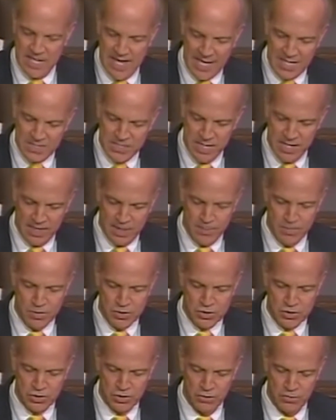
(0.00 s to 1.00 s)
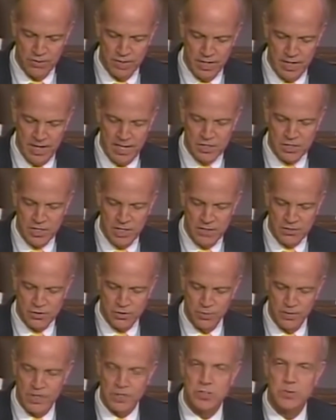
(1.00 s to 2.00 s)
tax documents show that
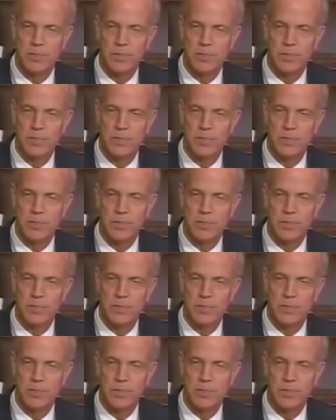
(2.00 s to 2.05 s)
HSUS